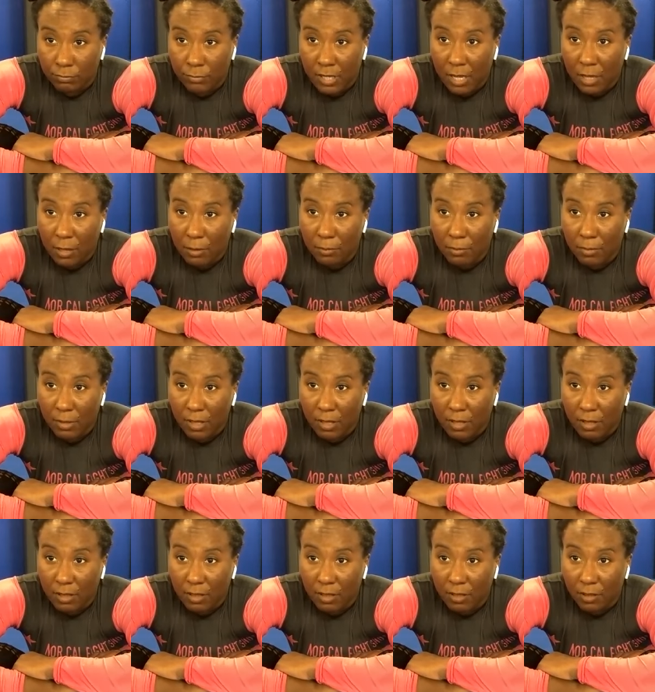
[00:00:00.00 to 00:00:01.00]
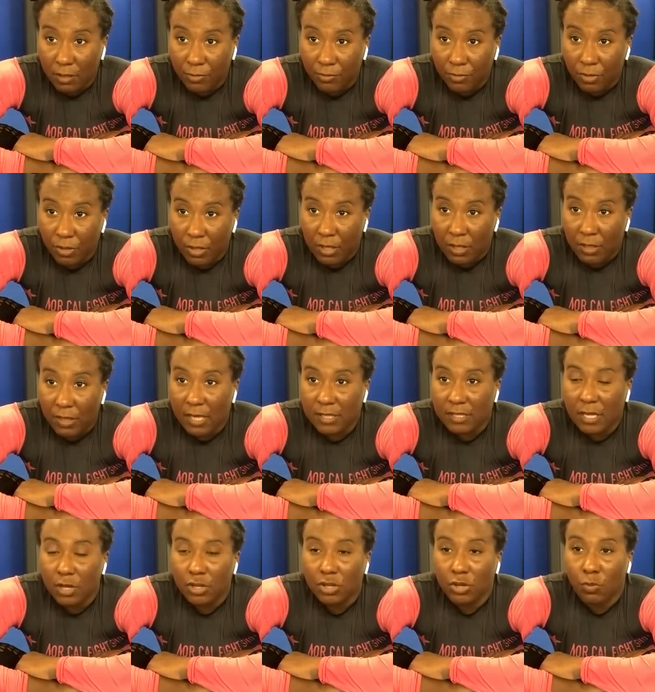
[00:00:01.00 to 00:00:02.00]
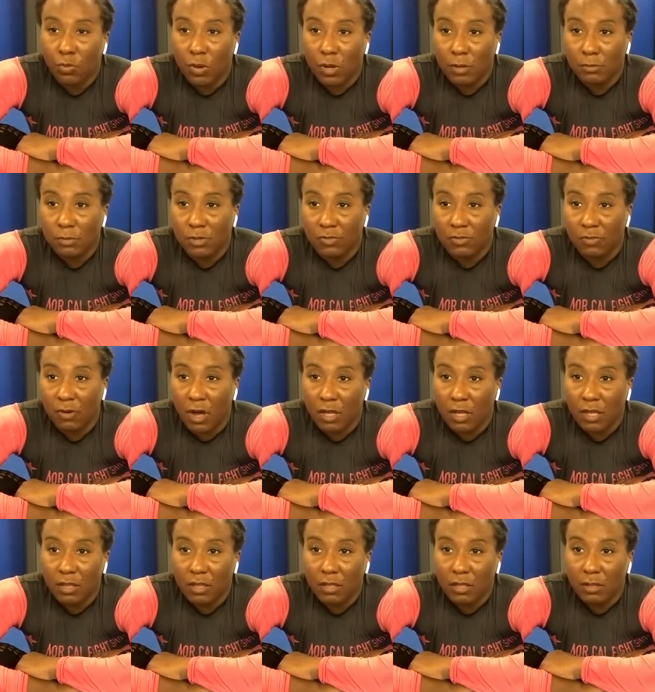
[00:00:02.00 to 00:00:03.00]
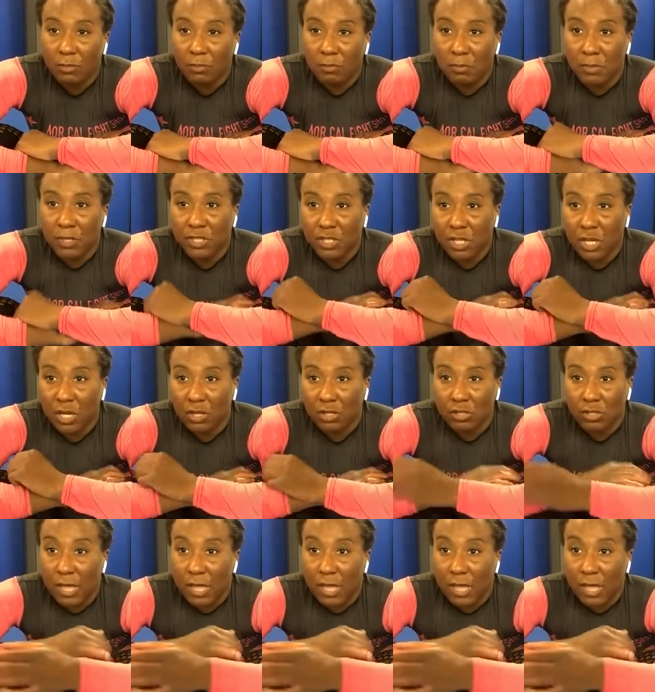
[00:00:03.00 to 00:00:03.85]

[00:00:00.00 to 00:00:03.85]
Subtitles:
Yep. That's how you want them to fall, Michelle.